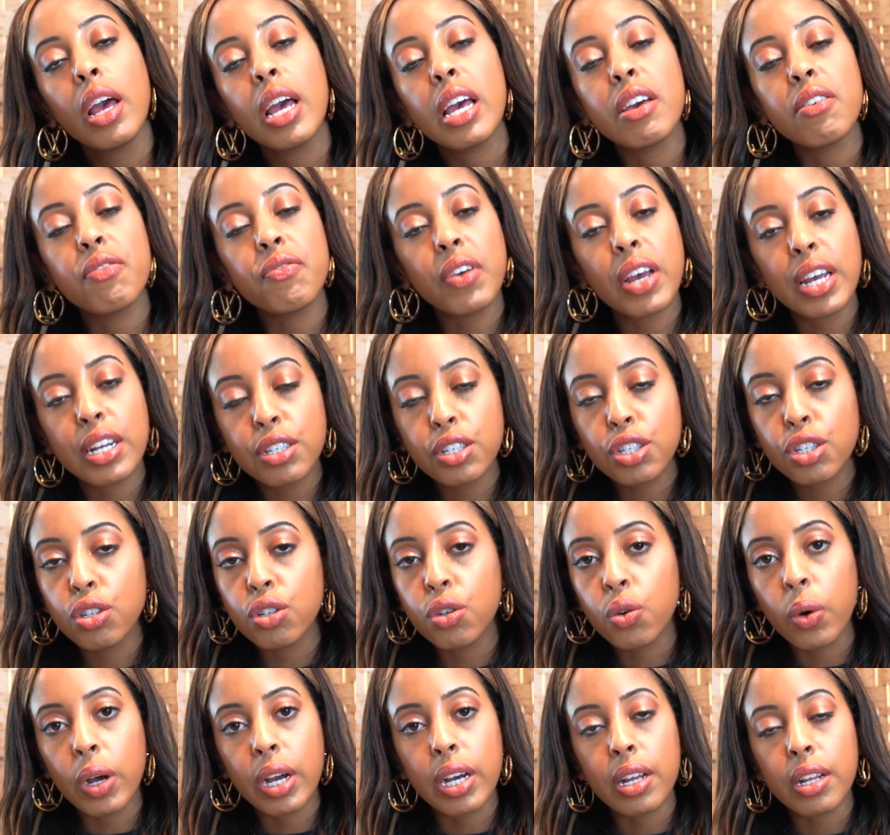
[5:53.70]
It fades too
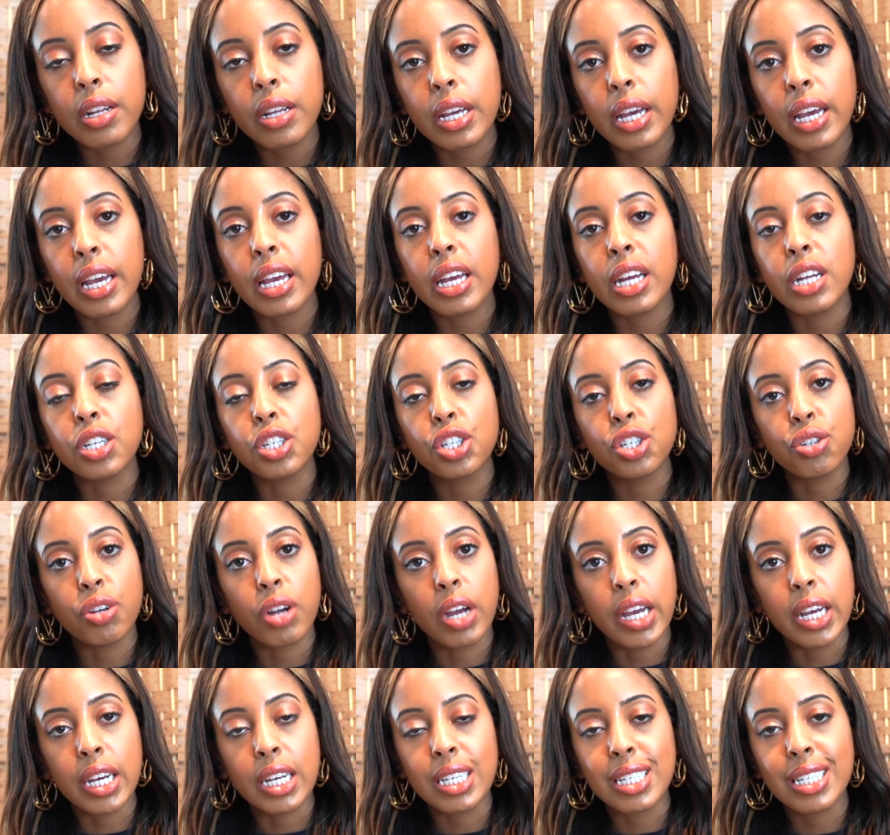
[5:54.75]
quickly, it
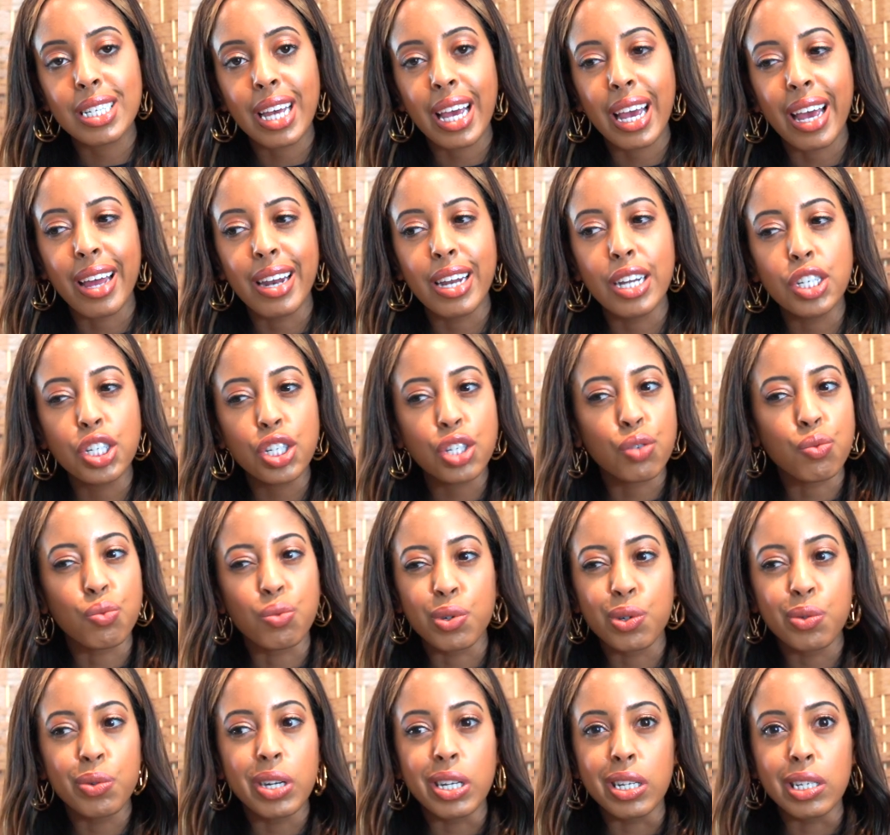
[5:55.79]
shrinks, and it just
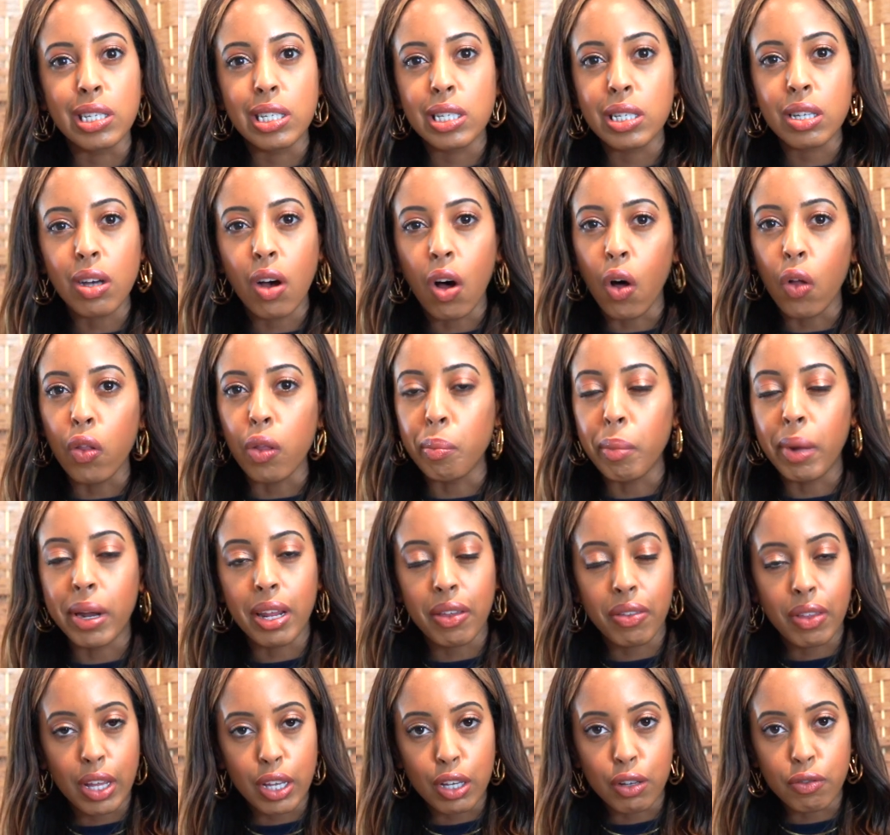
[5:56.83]
ruins all the
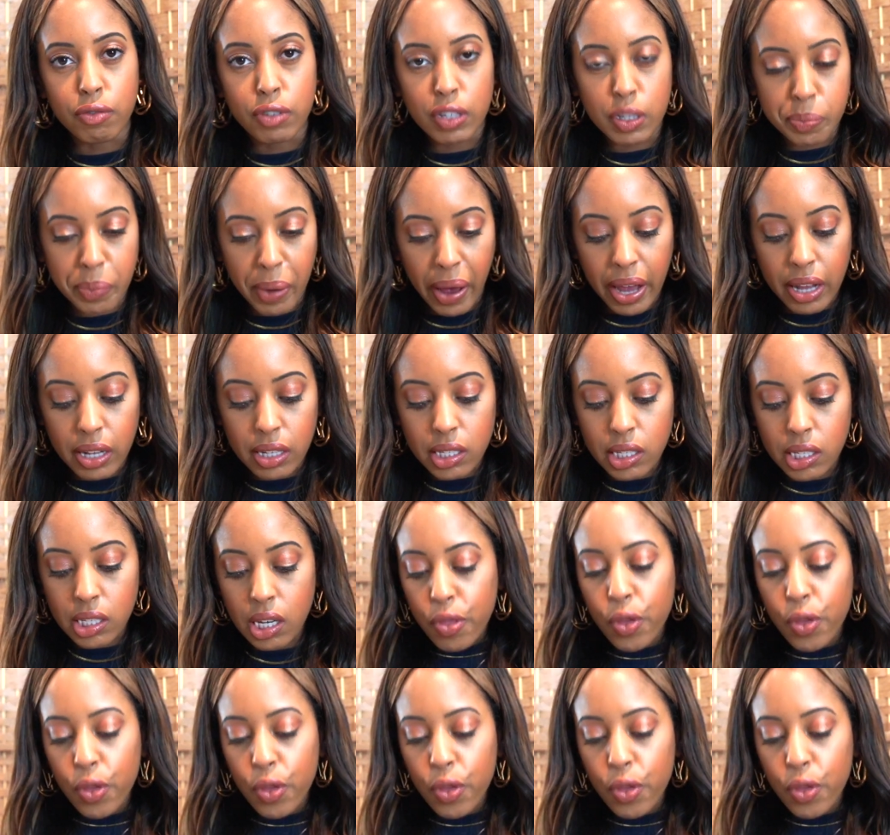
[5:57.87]
money that you've spent.